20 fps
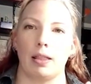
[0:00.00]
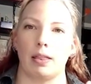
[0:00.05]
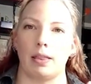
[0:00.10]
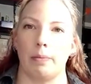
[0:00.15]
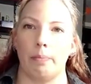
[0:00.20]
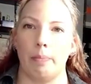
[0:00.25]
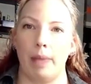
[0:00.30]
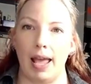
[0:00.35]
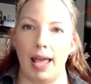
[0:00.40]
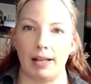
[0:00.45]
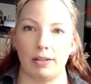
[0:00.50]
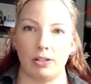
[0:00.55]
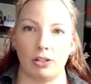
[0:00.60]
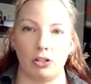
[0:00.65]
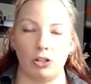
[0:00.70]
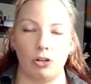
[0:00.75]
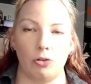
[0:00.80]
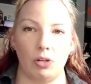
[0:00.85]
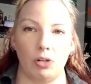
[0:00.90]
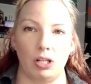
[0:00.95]
the
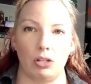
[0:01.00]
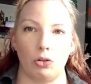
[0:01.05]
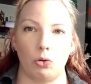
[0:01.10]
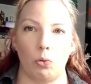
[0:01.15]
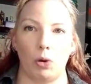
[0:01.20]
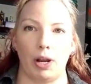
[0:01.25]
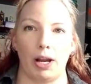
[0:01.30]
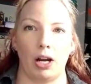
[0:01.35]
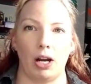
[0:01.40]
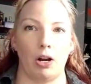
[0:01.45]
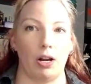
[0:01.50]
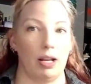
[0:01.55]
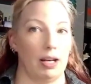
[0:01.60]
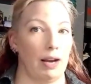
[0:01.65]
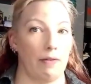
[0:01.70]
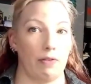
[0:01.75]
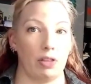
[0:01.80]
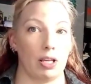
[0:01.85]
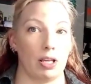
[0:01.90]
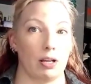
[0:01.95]
masks you need to wear, and
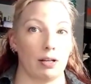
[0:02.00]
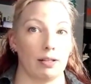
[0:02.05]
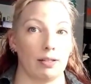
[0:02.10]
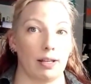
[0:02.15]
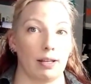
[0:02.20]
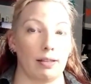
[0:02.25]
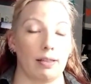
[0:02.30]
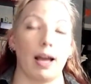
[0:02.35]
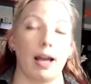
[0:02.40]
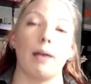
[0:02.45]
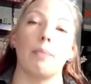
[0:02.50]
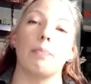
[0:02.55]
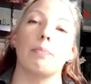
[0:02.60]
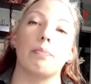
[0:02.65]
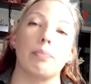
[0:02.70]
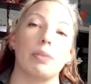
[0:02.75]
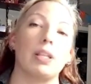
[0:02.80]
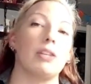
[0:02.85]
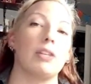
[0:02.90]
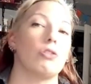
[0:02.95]
everything else like that.
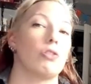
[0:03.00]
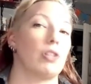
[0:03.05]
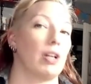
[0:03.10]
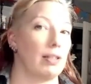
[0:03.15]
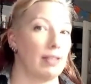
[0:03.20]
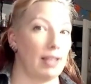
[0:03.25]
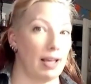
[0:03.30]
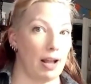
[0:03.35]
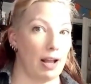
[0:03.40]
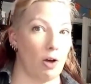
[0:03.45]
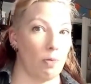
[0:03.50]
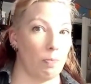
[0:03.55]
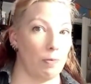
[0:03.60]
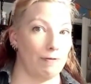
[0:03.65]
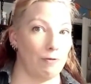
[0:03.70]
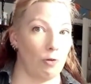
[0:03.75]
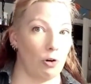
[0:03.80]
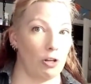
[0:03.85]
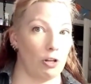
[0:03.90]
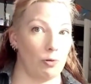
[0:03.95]
Please check that out
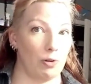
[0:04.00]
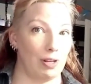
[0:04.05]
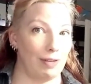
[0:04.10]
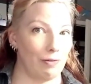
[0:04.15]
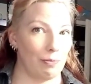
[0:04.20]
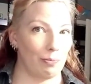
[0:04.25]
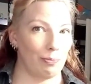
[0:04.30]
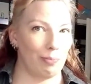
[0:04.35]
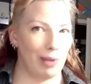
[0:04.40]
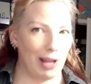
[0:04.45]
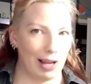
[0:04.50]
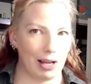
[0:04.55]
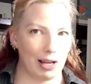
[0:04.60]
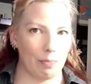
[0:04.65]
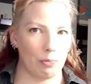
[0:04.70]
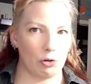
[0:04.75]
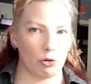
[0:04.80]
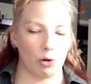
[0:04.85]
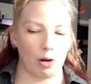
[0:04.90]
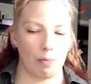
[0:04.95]
before you even pick
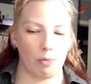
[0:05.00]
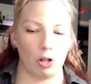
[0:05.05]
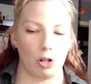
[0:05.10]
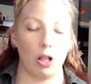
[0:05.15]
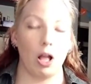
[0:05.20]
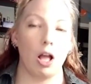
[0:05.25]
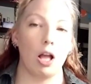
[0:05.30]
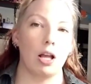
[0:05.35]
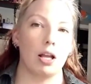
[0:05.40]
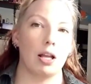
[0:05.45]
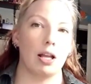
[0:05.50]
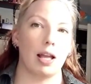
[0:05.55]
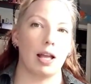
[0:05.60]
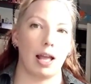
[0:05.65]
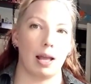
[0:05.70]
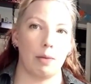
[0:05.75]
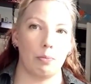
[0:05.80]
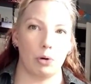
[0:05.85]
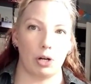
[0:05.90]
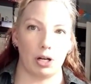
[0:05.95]
up a Dremel
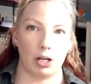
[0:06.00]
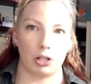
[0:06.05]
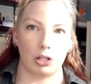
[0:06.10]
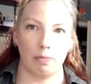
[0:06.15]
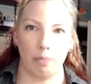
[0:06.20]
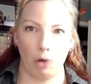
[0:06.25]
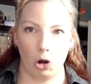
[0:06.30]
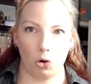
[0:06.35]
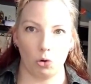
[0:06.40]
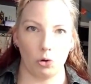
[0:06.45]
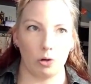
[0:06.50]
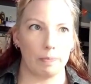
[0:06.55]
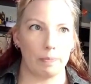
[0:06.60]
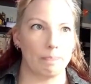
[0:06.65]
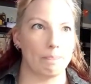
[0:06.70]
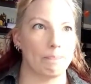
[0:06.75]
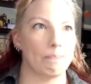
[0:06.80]
and put it to bone.